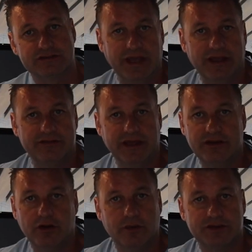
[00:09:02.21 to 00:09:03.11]
They
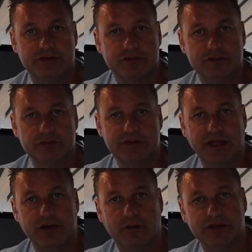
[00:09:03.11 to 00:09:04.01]
know what to do,
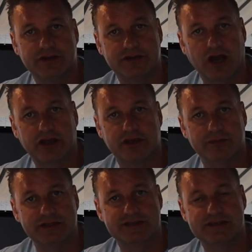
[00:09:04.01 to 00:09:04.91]
they know all the
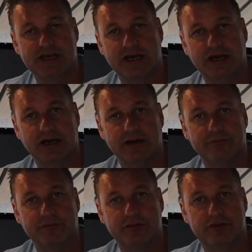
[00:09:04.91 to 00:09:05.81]
documents
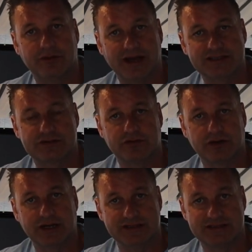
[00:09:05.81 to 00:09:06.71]
to ask
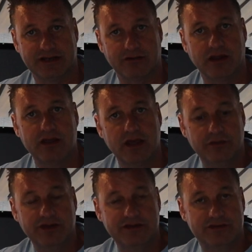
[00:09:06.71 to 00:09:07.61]
for, etc.
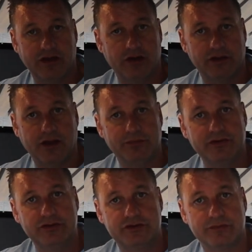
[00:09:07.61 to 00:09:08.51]
We saw a couple
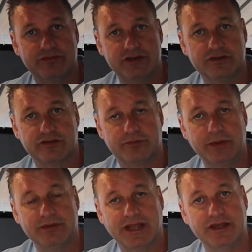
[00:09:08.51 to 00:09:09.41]
of YouTube videos of
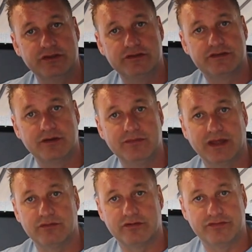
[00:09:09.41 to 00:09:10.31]
people that use them
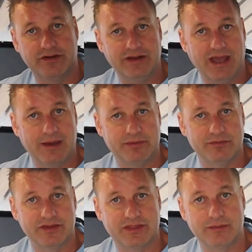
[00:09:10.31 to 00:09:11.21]
and were very happy
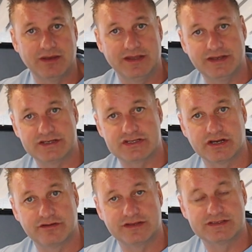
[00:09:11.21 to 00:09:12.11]
with them and their
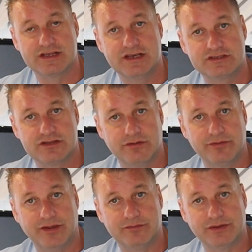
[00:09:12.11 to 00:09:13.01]
service, so we
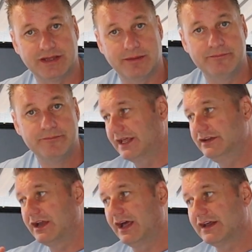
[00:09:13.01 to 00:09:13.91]
went with them. Then
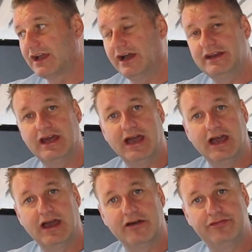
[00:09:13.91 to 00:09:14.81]
you gotta
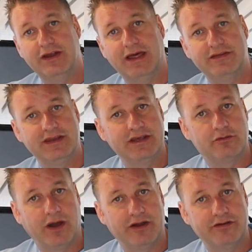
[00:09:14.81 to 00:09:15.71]
kinda fill out an
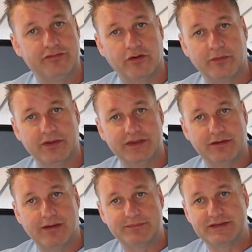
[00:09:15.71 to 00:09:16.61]
inquiry form on
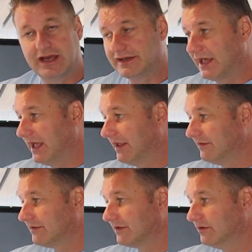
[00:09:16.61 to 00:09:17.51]
their website,
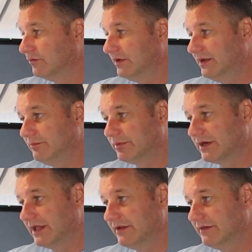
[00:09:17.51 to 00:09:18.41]
and we
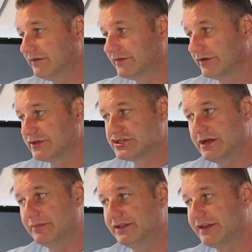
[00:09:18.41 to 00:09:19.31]
put in, so the
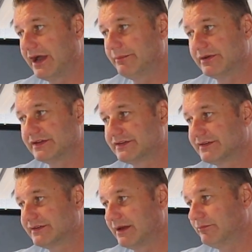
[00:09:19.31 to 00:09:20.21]
shipment type
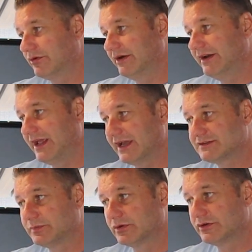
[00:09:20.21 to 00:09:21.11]
is temporary
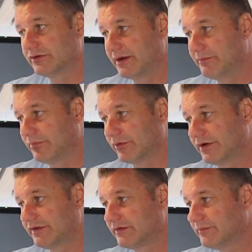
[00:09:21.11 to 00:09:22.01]
export or
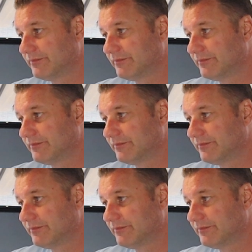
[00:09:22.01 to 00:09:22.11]
import,